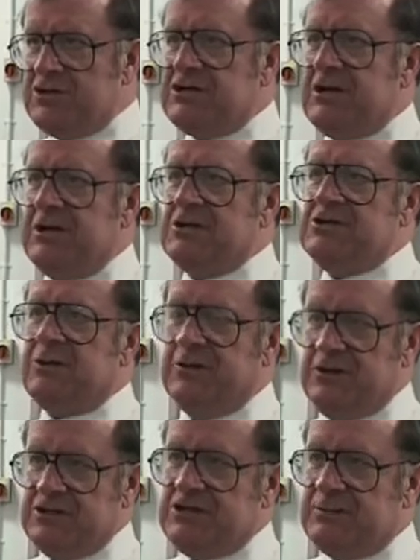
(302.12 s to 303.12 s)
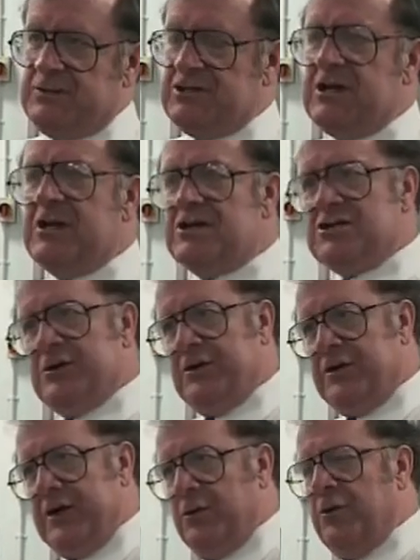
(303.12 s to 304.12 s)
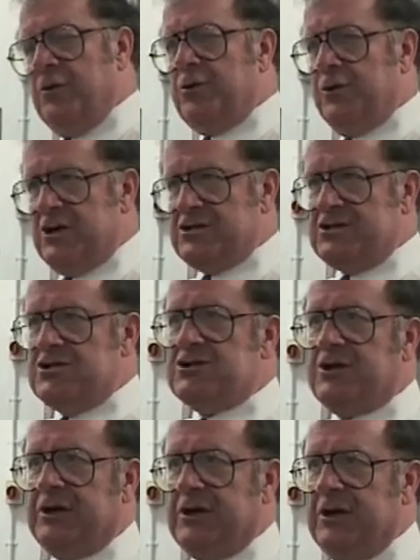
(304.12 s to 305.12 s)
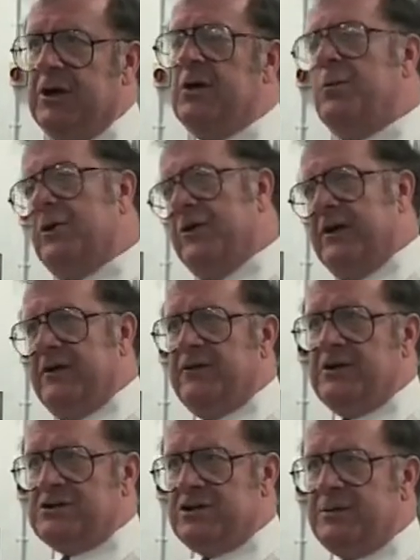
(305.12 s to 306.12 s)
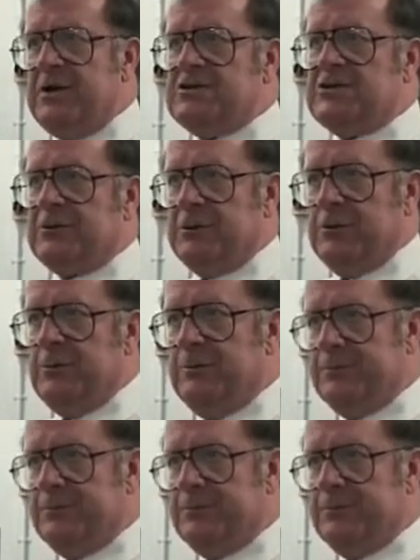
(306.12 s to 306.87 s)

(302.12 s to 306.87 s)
stains on the instruments so that they will look all nice and shiny when they have actually passed through.